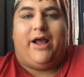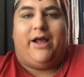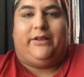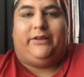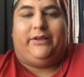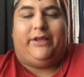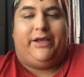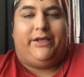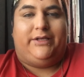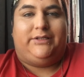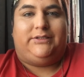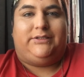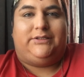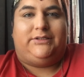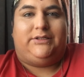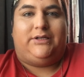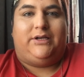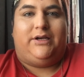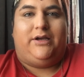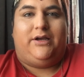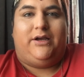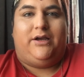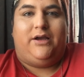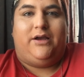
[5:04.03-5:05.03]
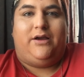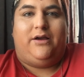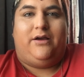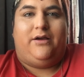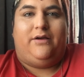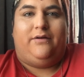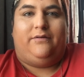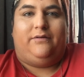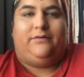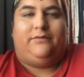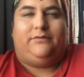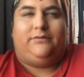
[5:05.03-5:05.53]
least.
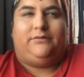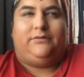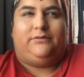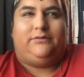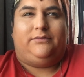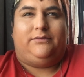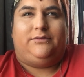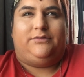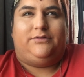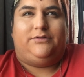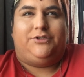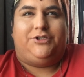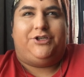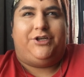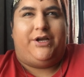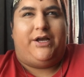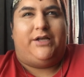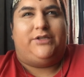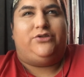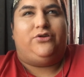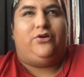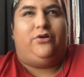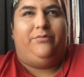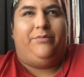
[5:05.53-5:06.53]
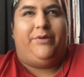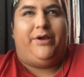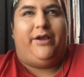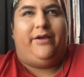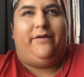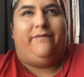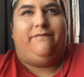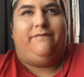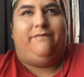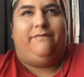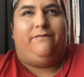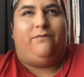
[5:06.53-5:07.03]
She had told me
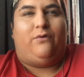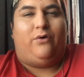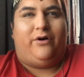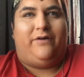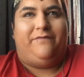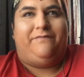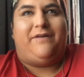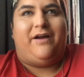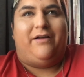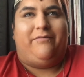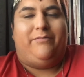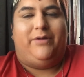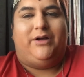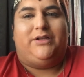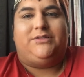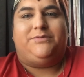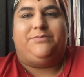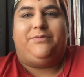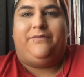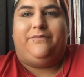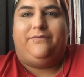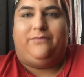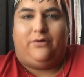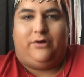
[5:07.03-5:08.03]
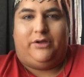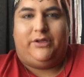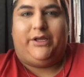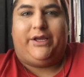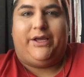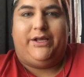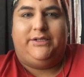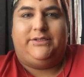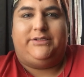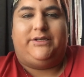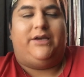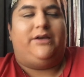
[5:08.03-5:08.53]
4 to 5 months before the
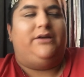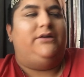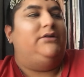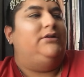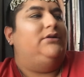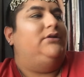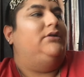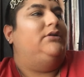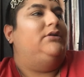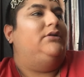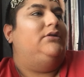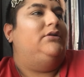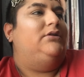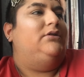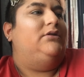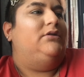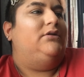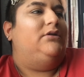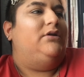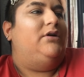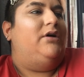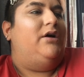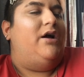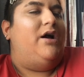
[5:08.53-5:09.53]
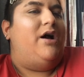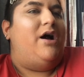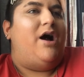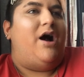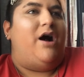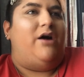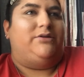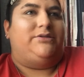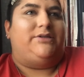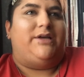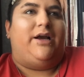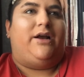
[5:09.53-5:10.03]
quince. I
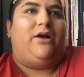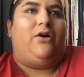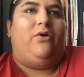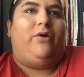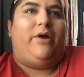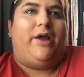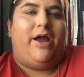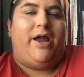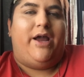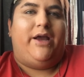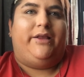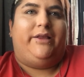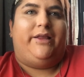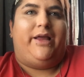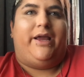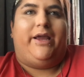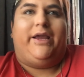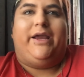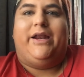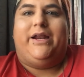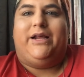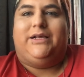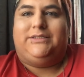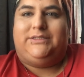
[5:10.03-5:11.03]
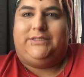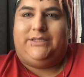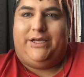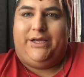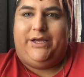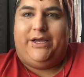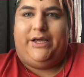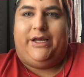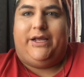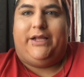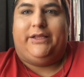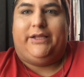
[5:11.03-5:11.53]
was like, okay, like, can I see
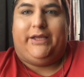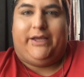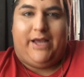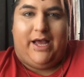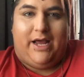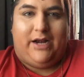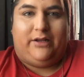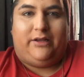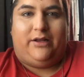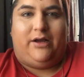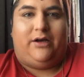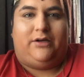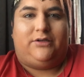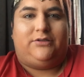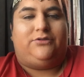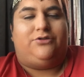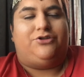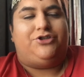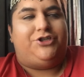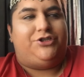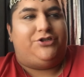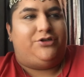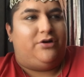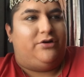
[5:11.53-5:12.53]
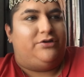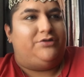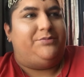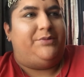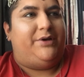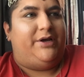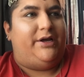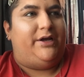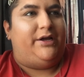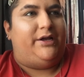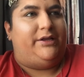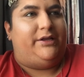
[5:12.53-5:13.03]
it in the catalog? So she shows me
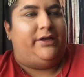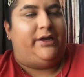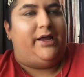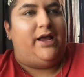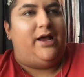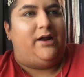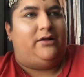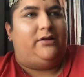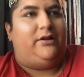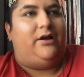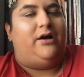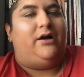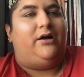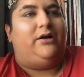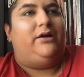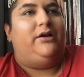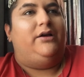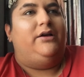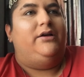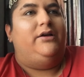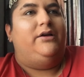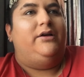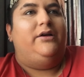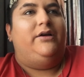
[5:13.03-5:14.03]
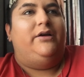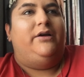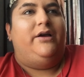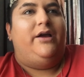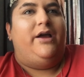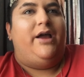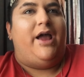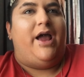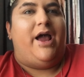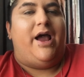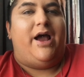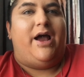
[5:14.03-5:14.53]
it in the catalog,
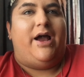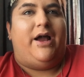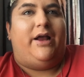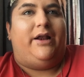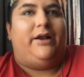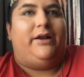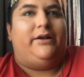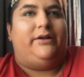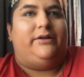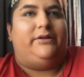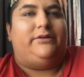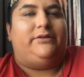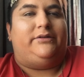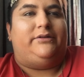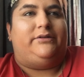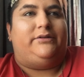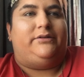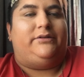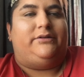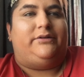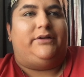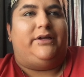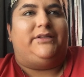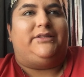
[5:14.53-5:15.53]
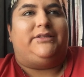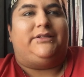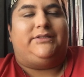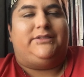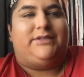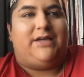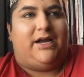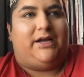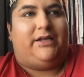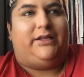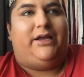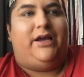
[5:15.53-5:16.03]
and it's
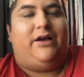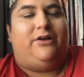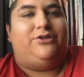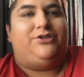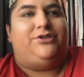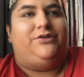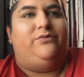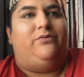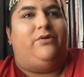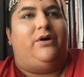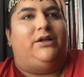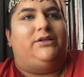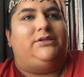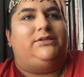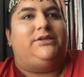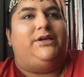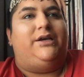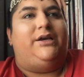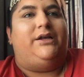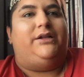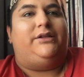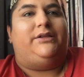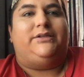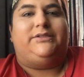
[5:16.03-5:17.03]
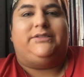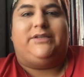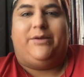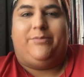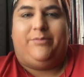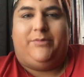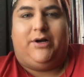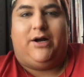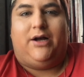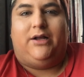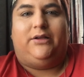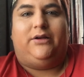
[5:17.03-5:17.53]
exactly how she wants it, the same
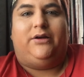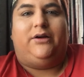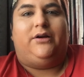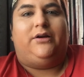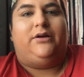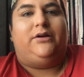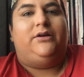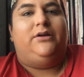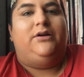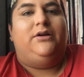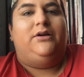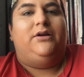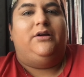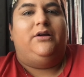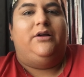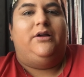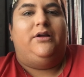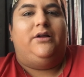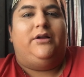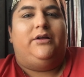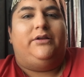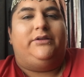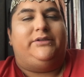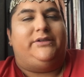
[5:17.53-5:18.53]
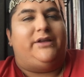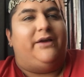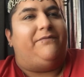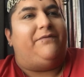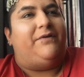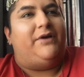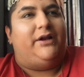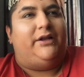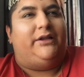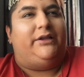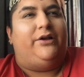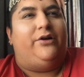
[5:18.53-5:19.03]
color,
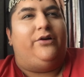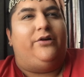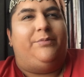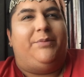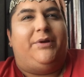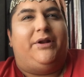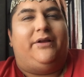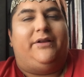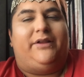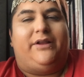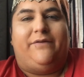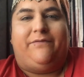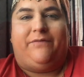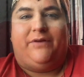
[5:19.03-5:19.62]
different, a little bit of different